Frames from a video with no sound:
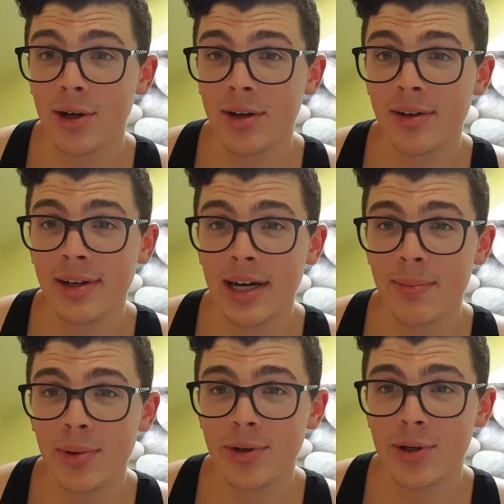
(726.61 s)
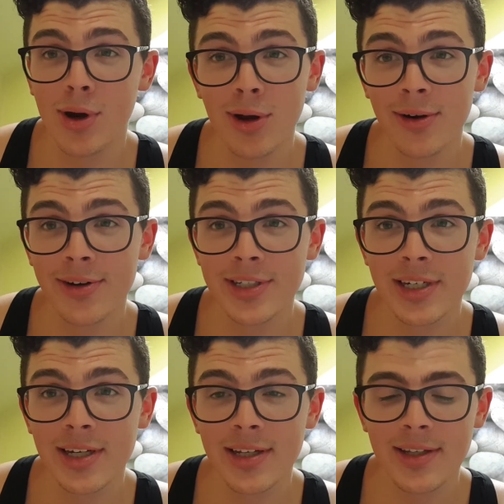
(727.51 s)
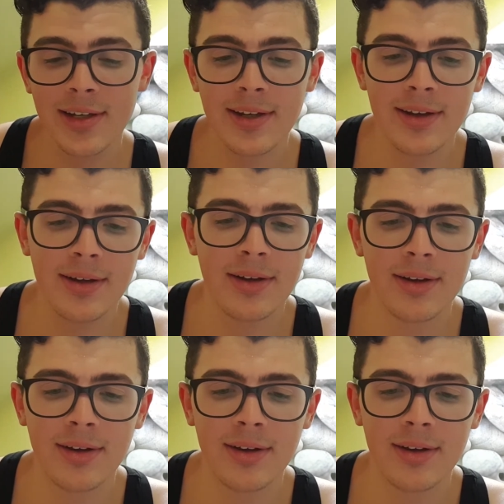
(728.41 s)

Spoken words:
I put coilers in it.